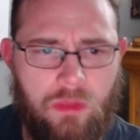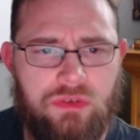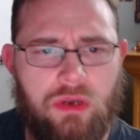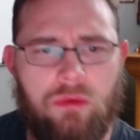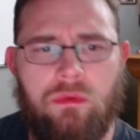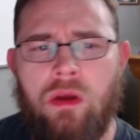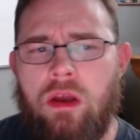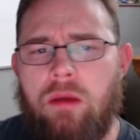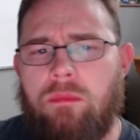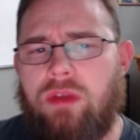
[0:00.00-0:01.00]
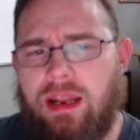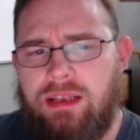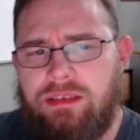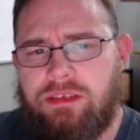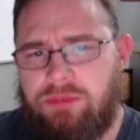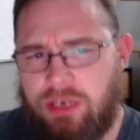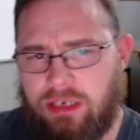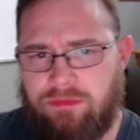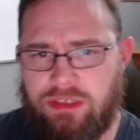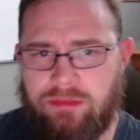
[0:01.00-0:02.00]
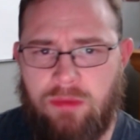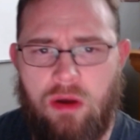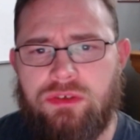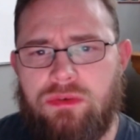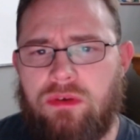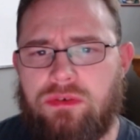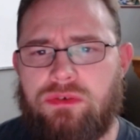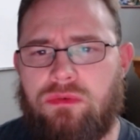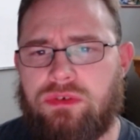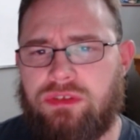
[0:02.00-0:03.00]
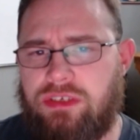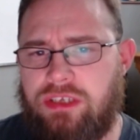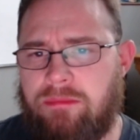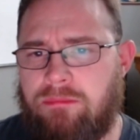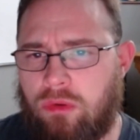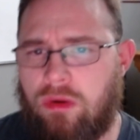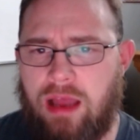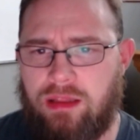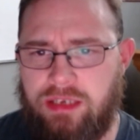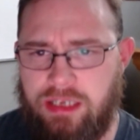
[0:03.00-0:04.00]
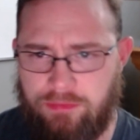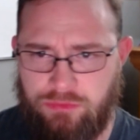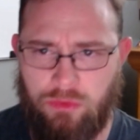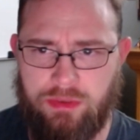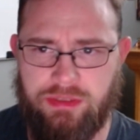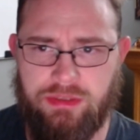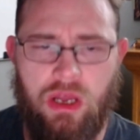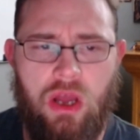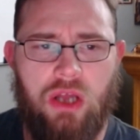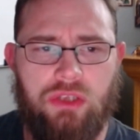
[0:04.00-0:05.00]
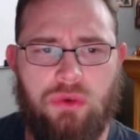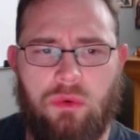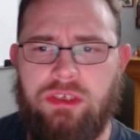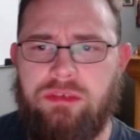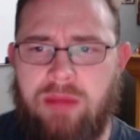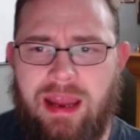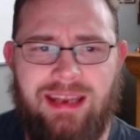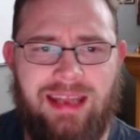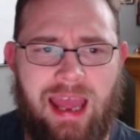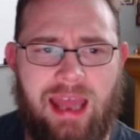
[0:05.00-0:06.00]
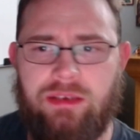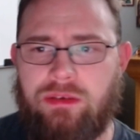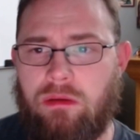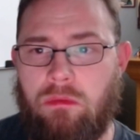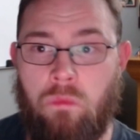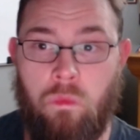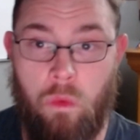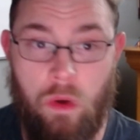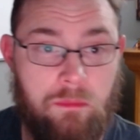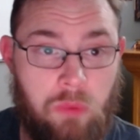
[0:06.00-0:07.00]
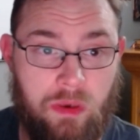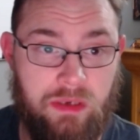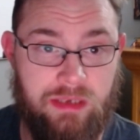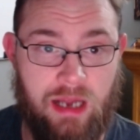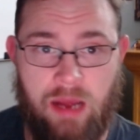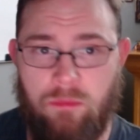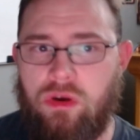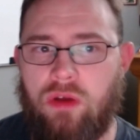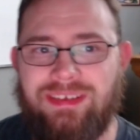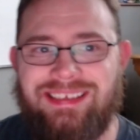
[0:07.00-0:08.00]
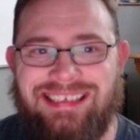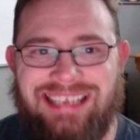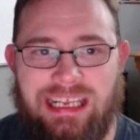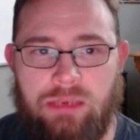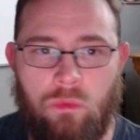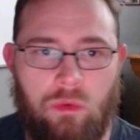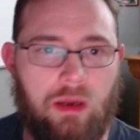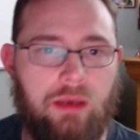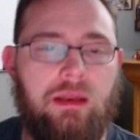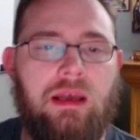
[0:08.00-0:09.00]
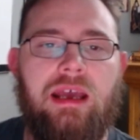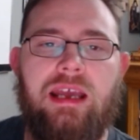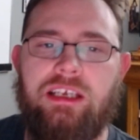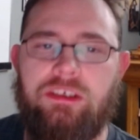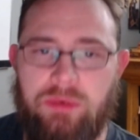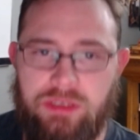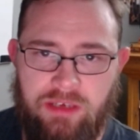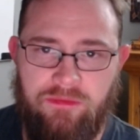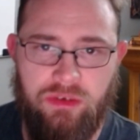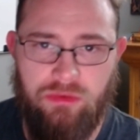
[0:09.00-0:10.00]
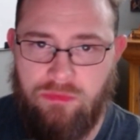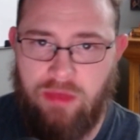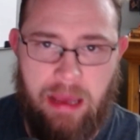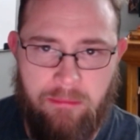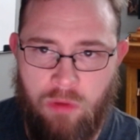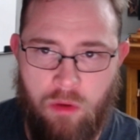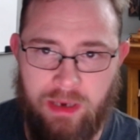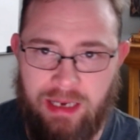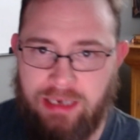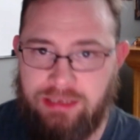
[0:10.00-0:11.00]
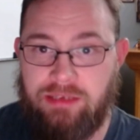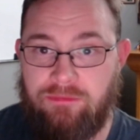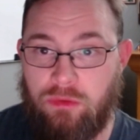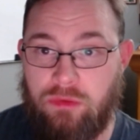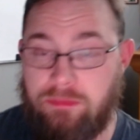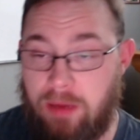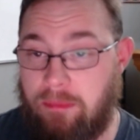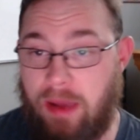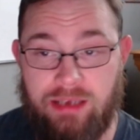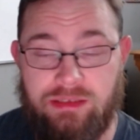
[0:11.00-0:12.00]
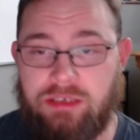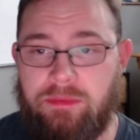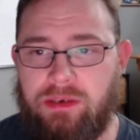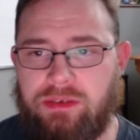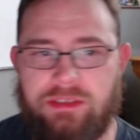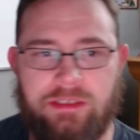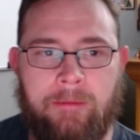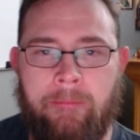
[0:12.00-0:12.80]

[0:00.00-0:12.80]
So, Buchanan's subjectivism also underscores the temporality of choices. A choice made at one point in time, we'll call this T1, is specific to that moment and is influenced by past experiences.